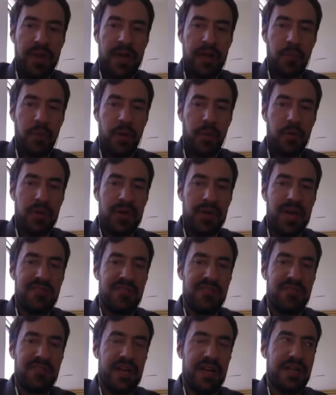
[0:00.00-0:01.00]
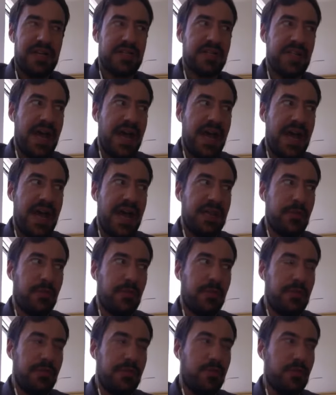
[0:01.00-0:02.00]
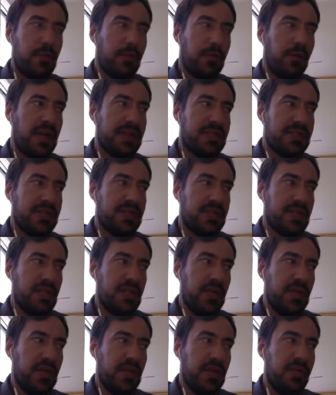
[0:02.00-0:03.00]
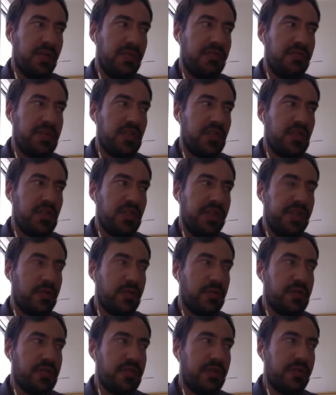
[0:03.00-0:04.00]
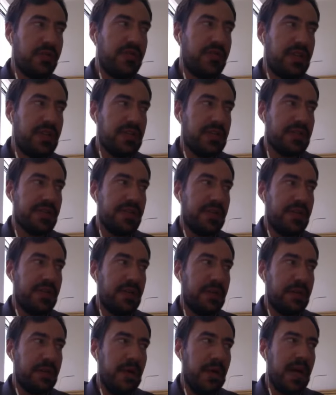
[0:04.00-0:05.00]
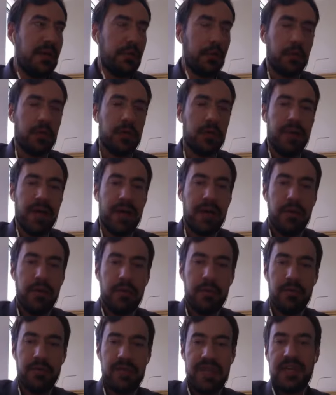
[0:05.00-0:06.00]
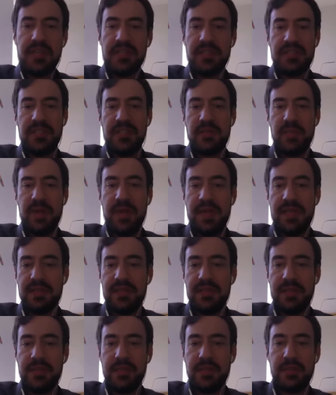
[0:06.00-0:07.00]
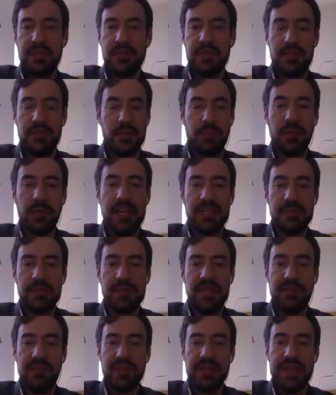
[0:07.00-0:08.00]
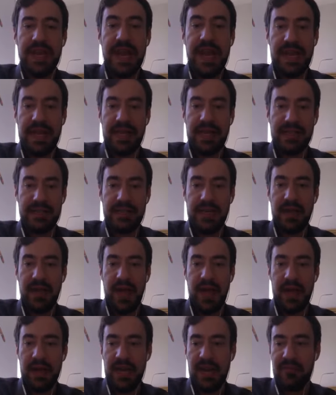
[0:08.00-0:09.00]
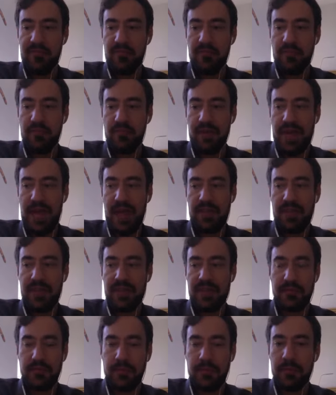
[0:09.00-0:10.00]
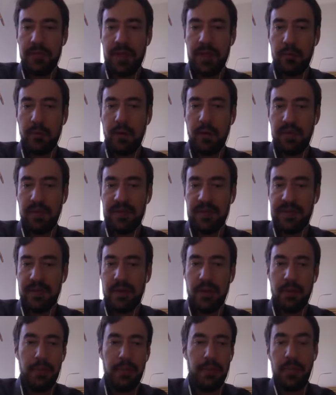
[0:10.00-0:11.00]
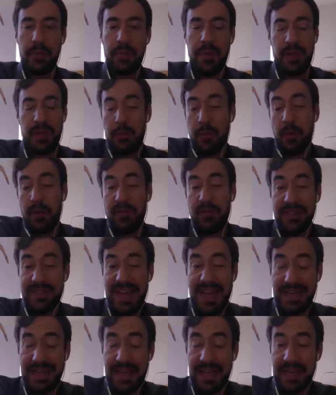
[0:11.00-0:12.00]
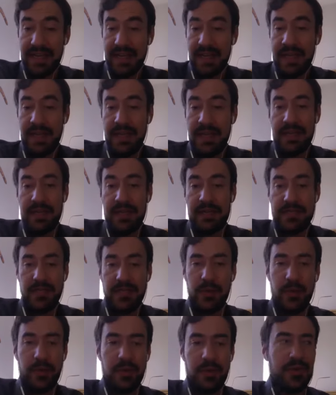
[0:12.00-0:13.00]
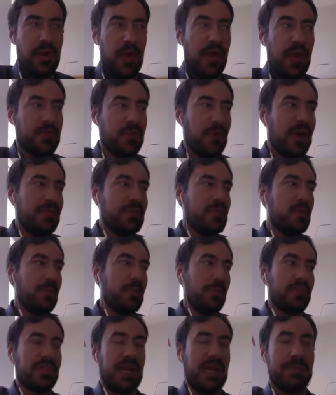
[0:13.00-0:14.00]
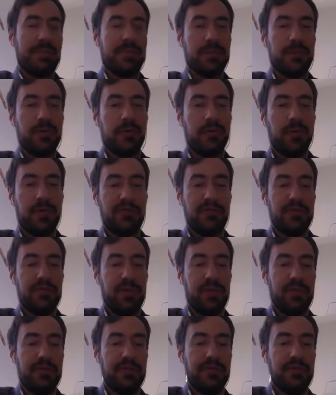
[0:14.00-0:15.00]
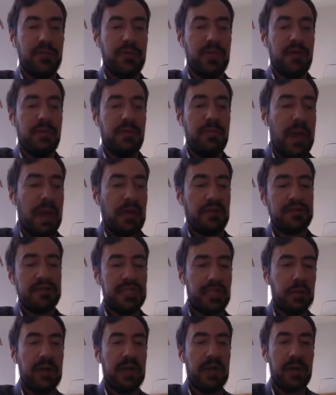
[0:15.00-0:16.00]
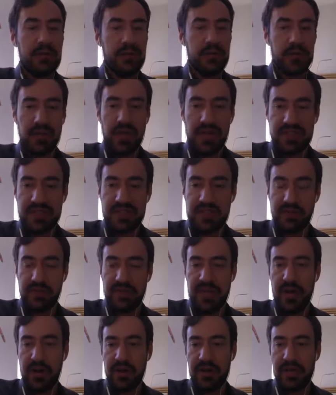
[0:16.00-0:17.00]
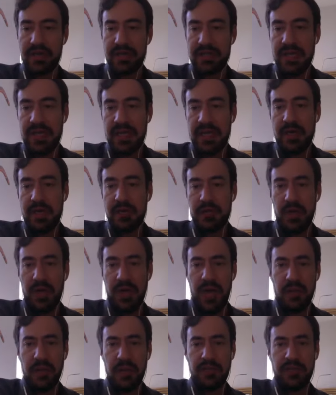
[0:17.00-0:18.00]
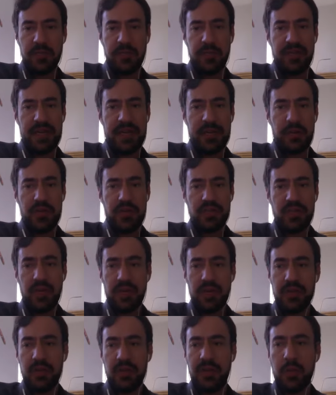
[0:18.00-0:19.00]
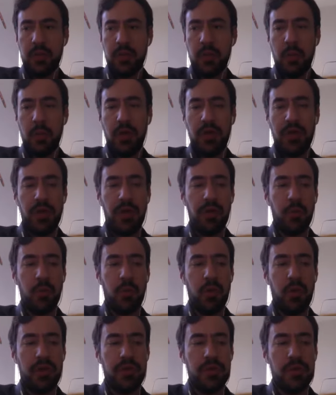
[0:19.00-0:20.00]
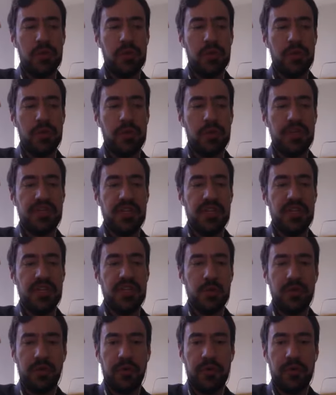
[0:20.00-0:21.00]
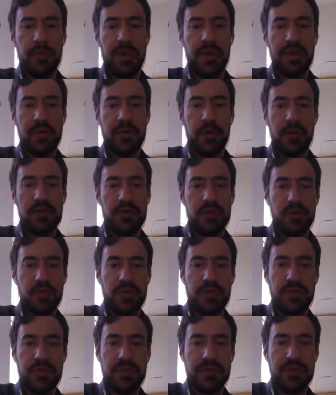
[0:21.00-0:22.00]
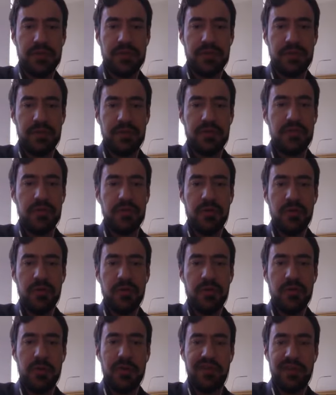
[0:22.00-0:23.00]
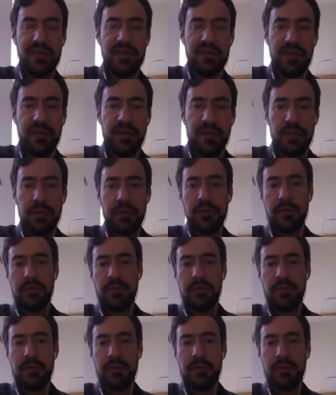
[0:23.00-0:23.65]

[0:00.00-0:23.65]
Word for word: And what I find is that the, through the process of, of niching, like there's still things that I learn about the agency space that surprise me every day, and it's I, and I've been at this for a better part of the a better part of a decade. So you know that's why I'm super skeptical of of bouncing around between lots of different areas. So I, would love to put that question on you. Like, what what are what are you continuing to learn about your industry that's that's new to you, if anything?